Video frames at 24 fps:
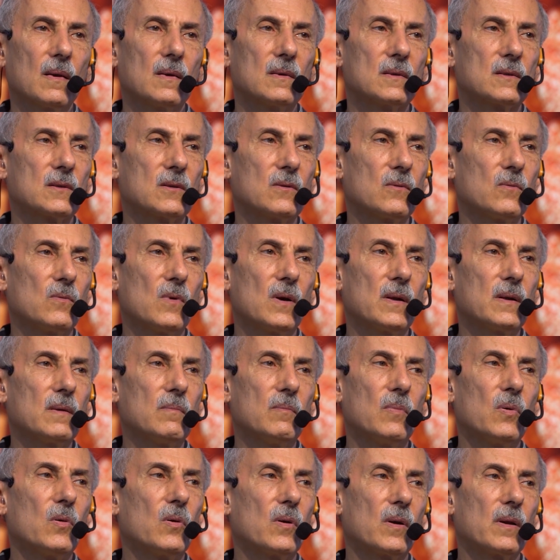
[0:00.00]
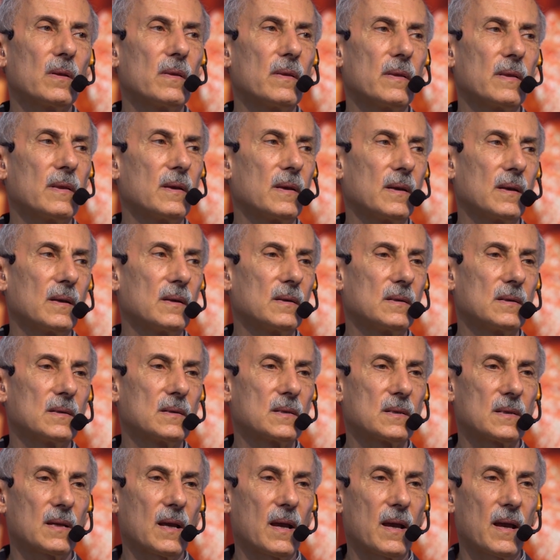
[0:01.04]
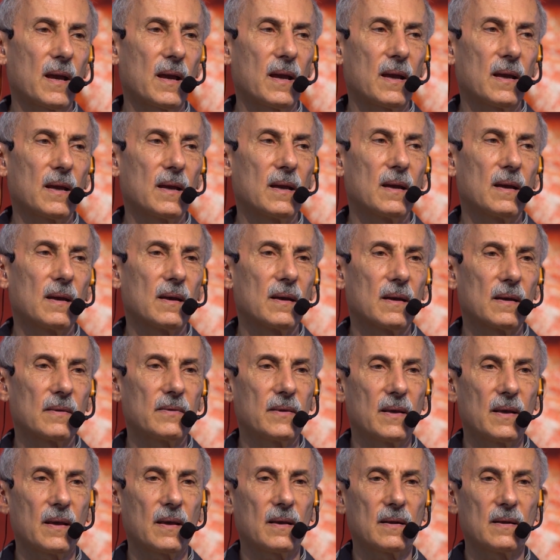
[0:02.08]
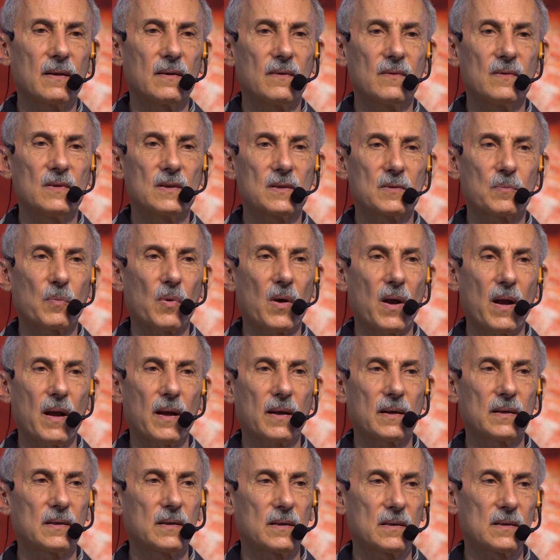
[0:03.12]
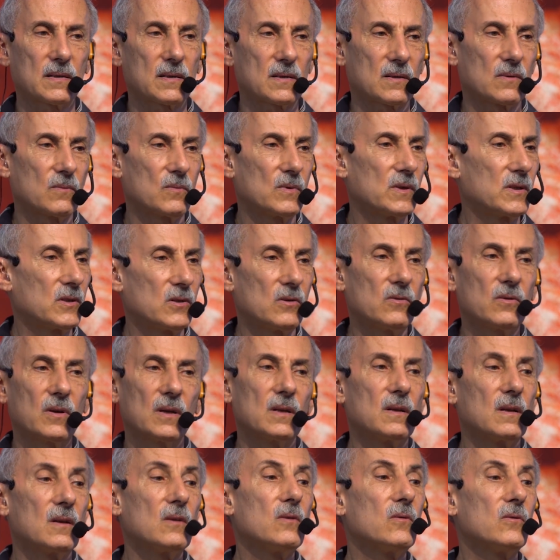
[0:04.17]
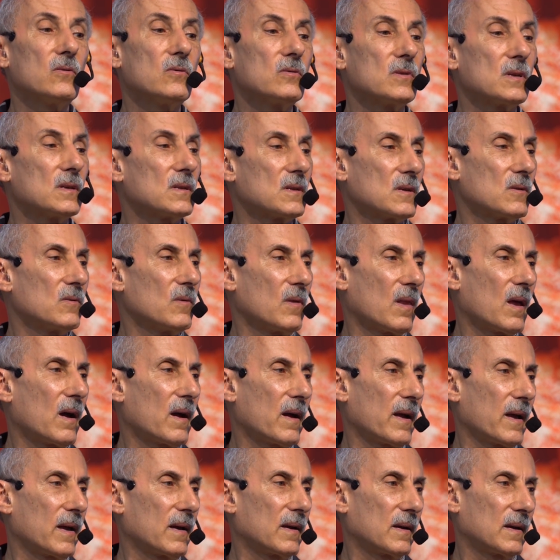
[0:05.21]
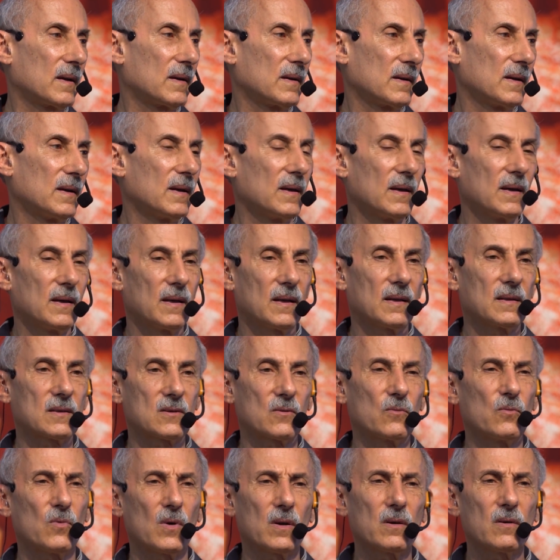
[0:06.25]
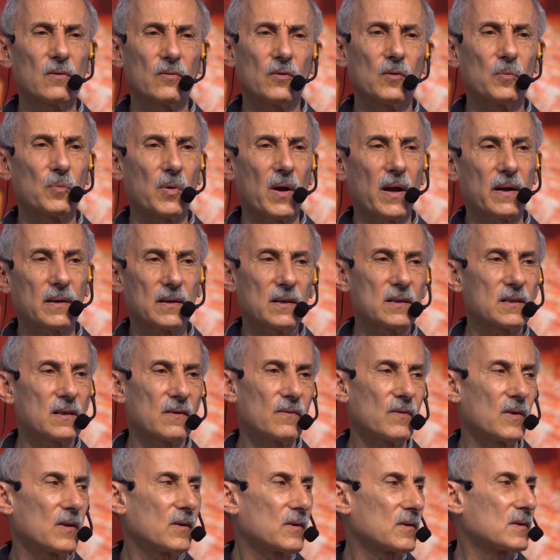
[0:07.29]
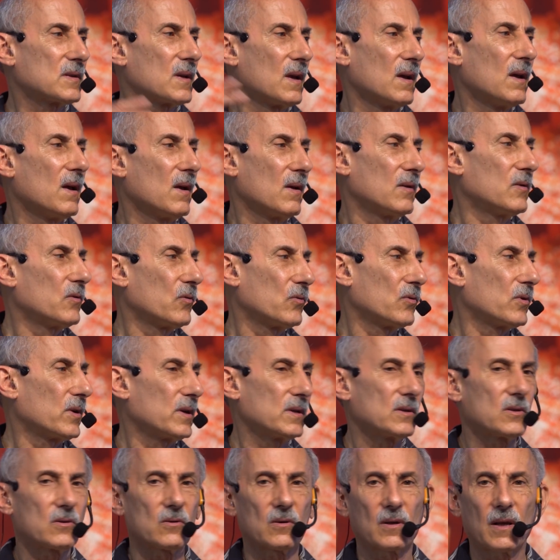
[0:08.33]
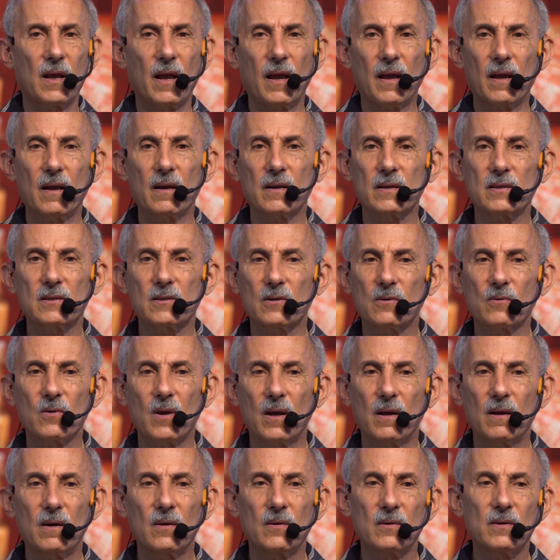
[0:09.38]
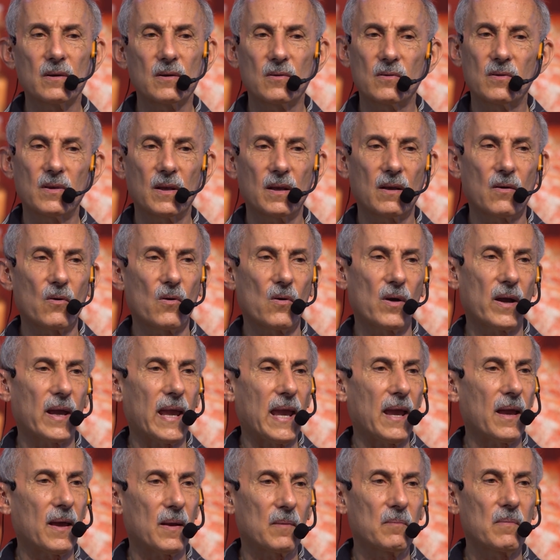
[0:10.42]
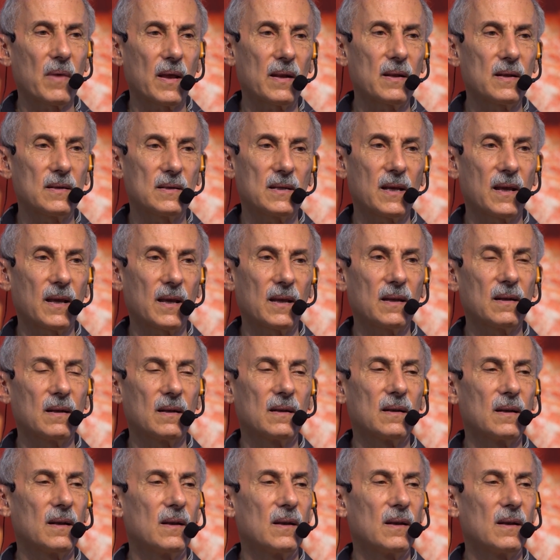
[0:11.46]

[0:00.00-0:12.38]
So one important thing to say at the end of this practice, which you can use as you like, and it's a wonderful practice if there's noise or chaos around, you think, oh, I can't meditate.